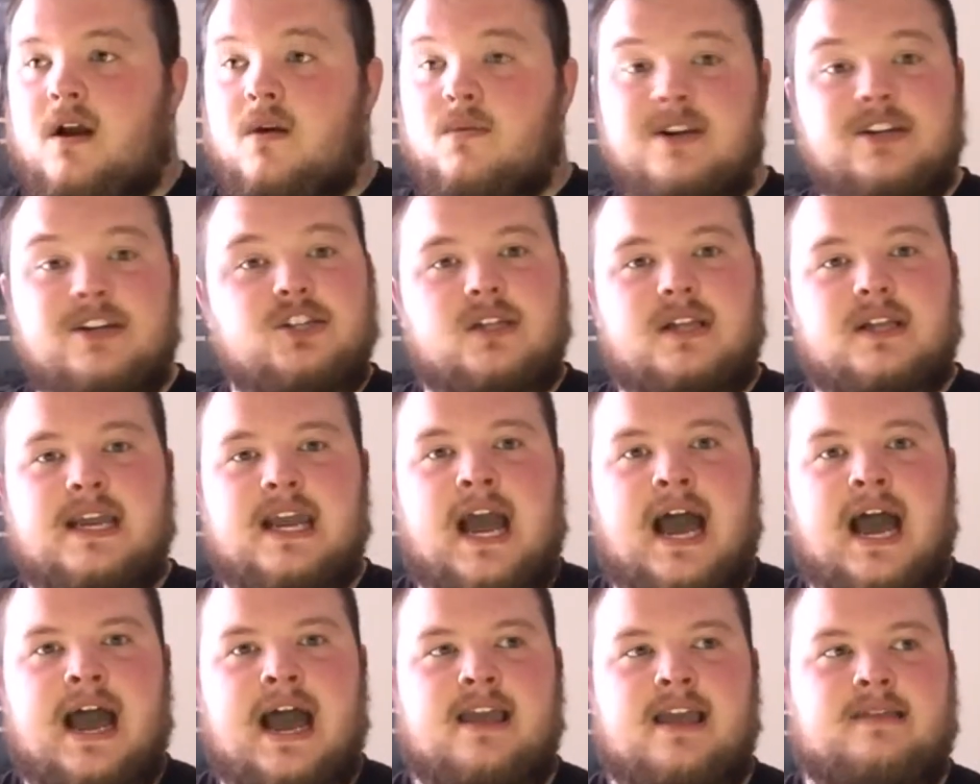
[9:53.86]

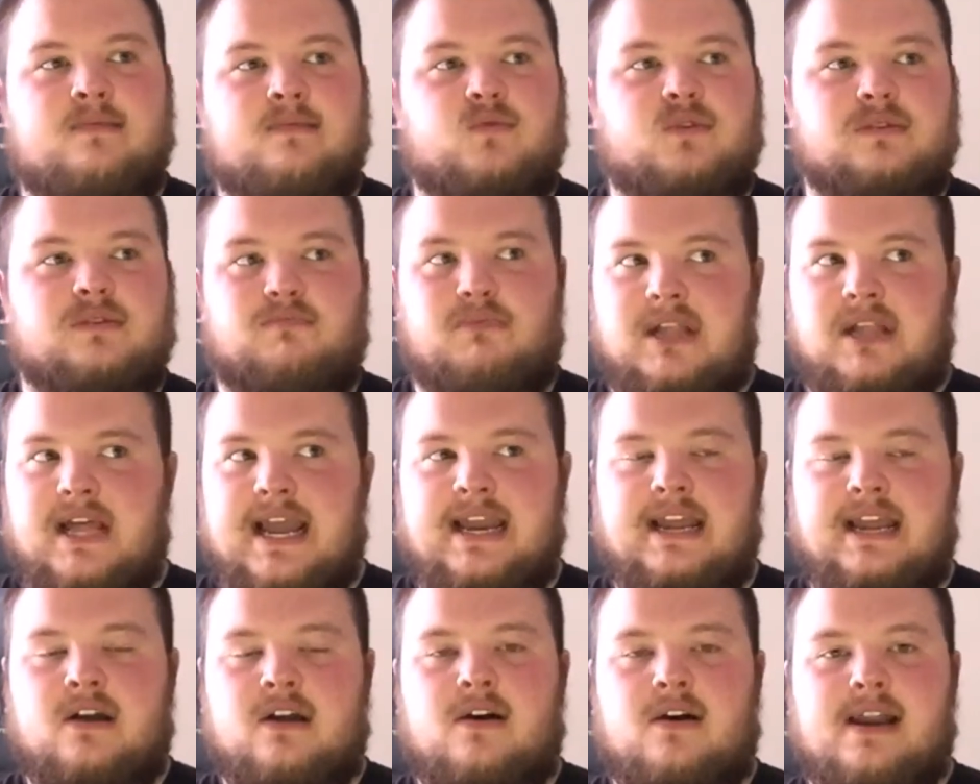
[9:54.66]
Originally, I was
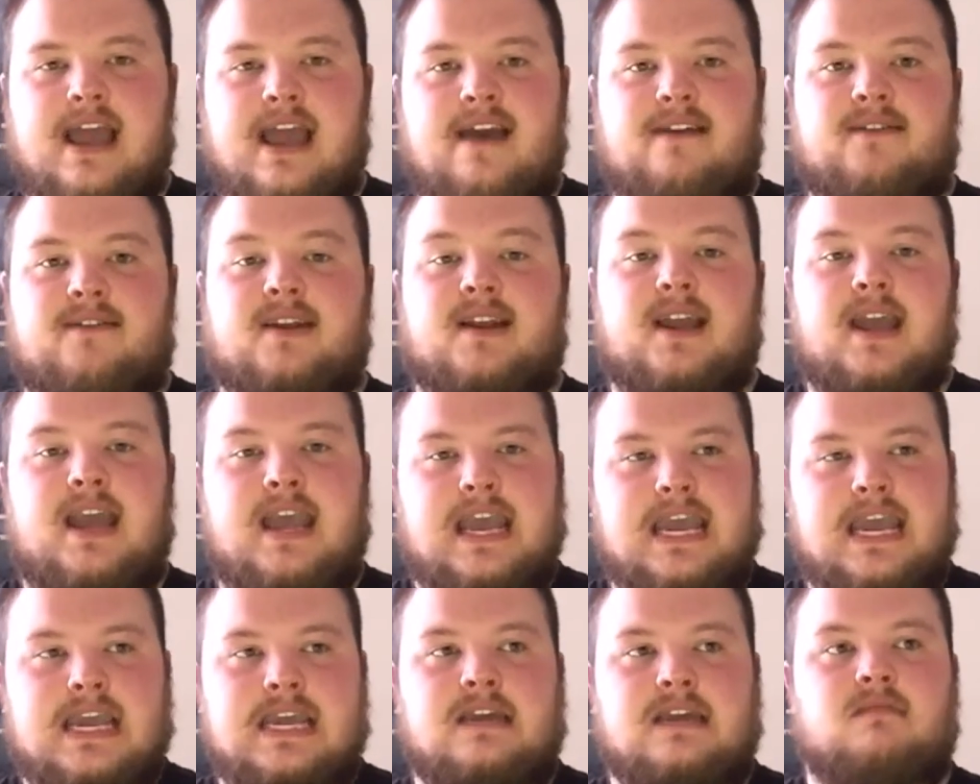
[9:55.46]
planning on having
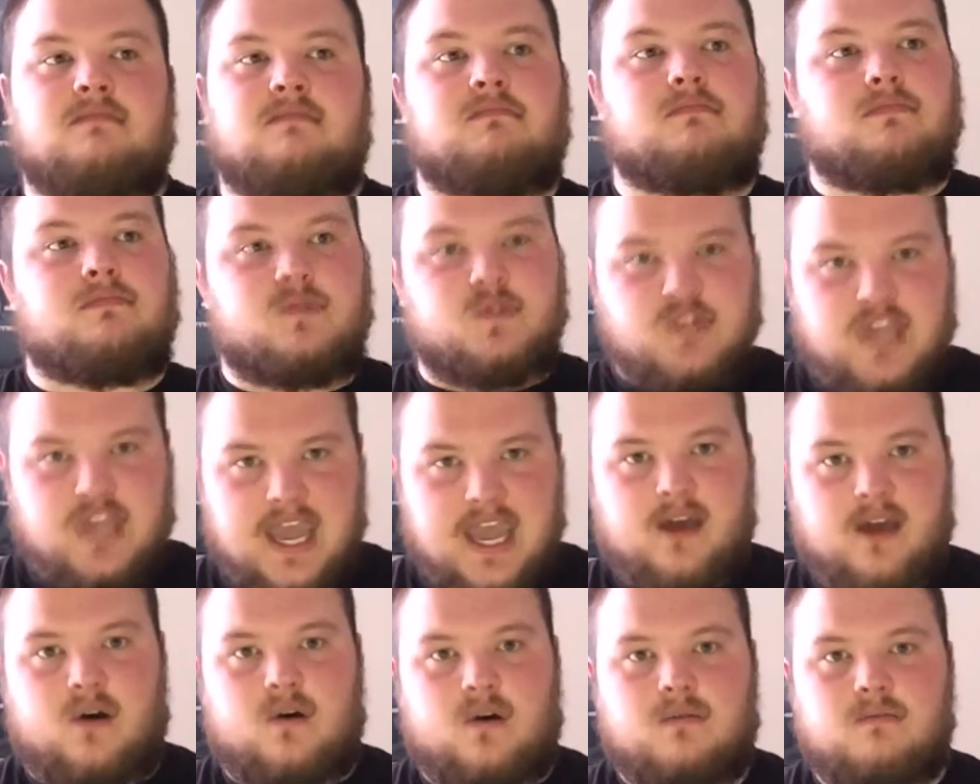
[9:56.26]
a
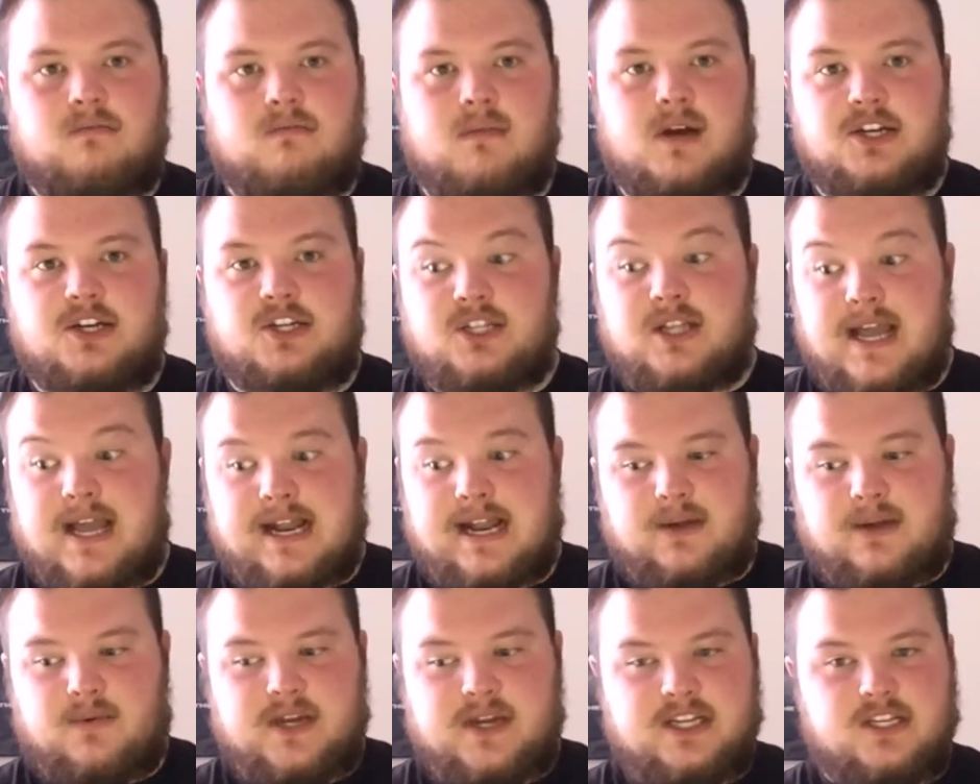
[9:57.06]
scale, much
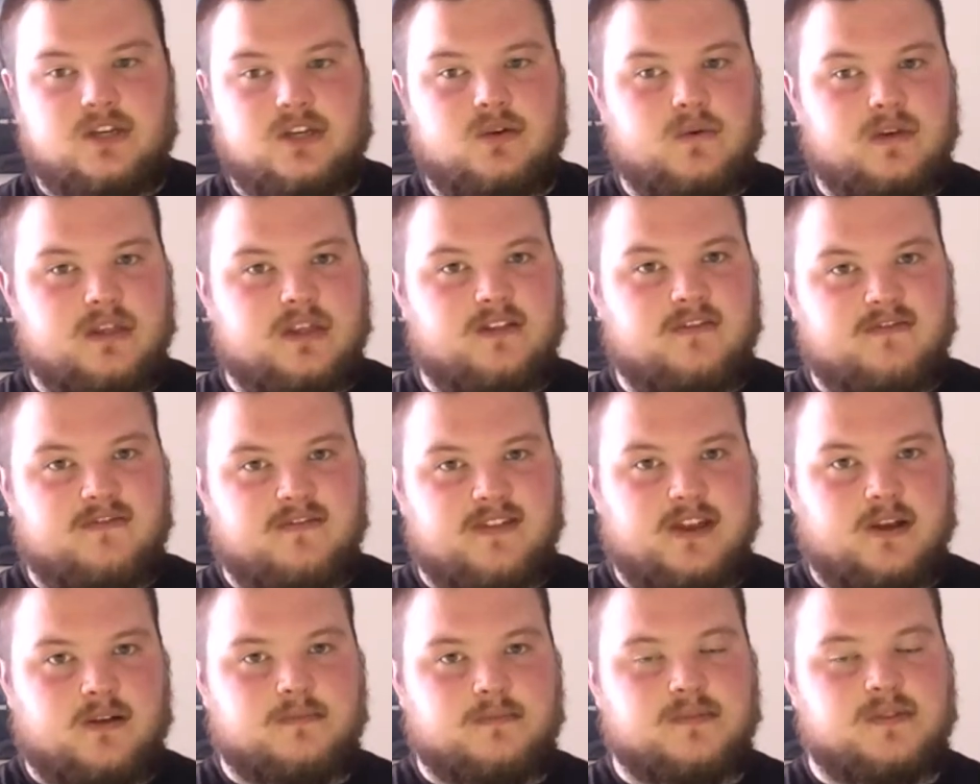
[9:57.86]
like we do with the
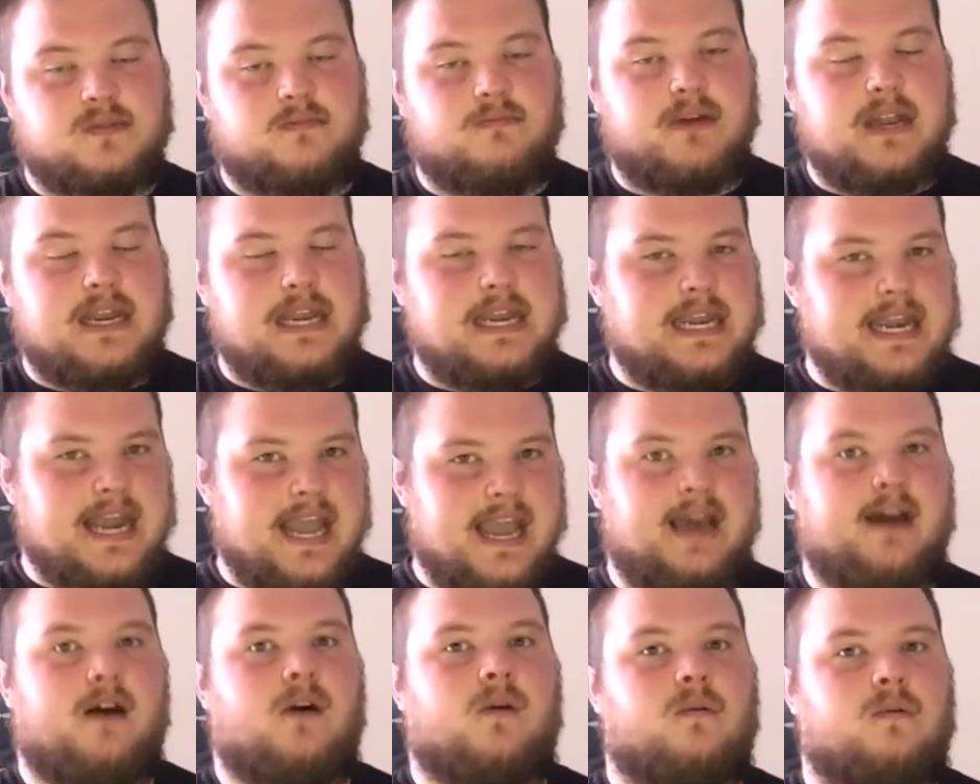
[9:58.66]
films, but
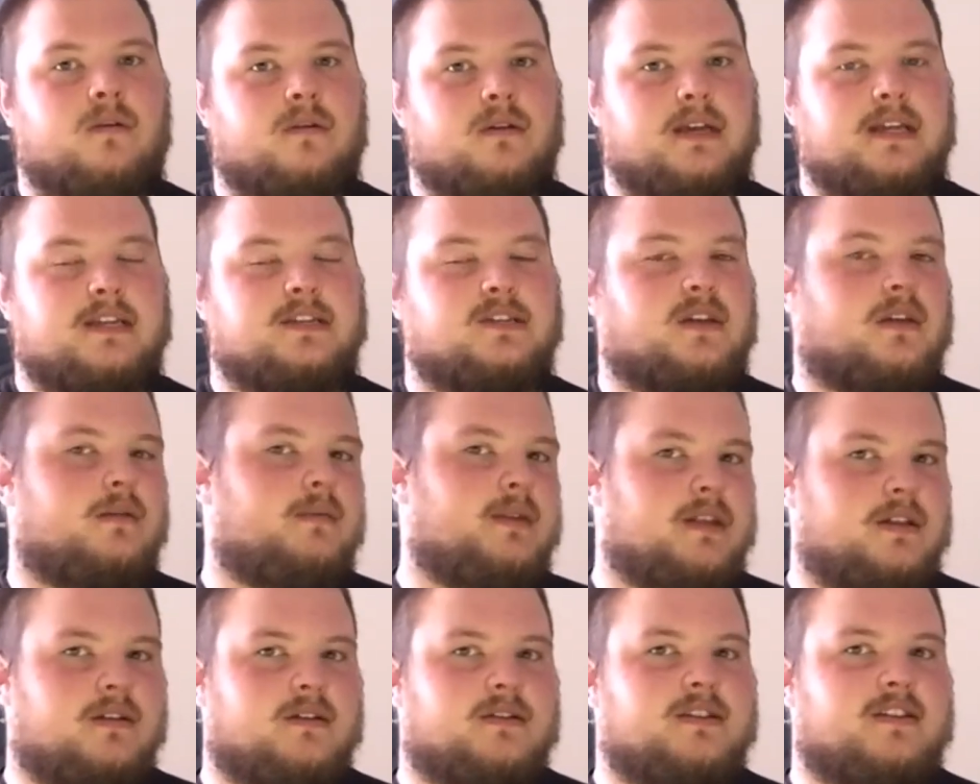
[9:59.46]
now it is going to
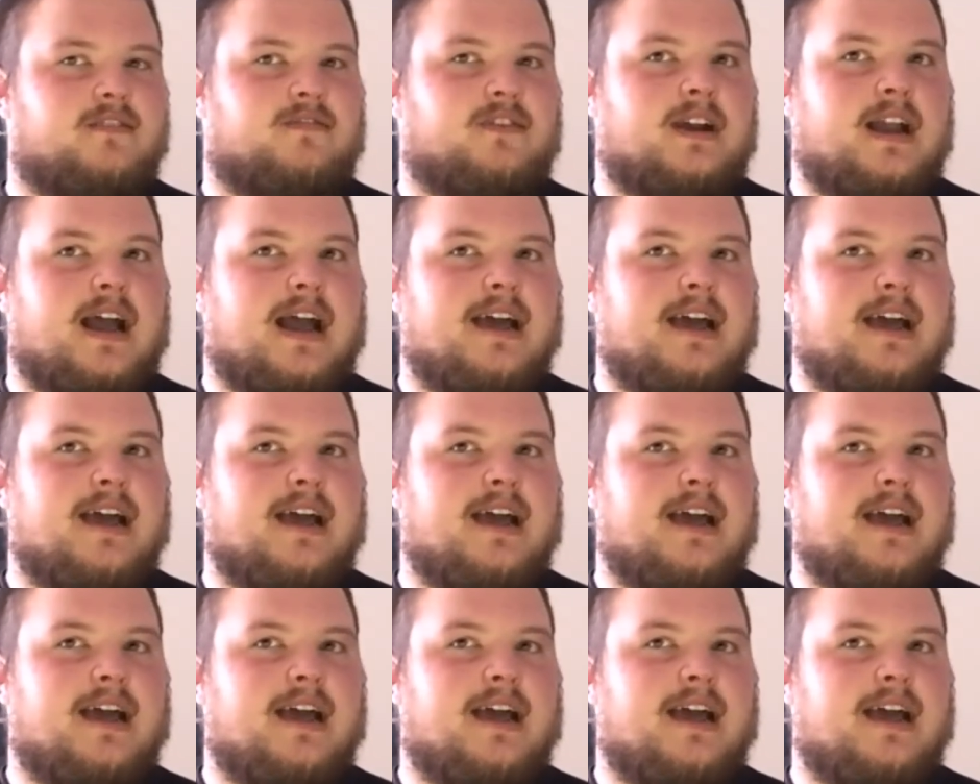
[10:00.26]
be a little different.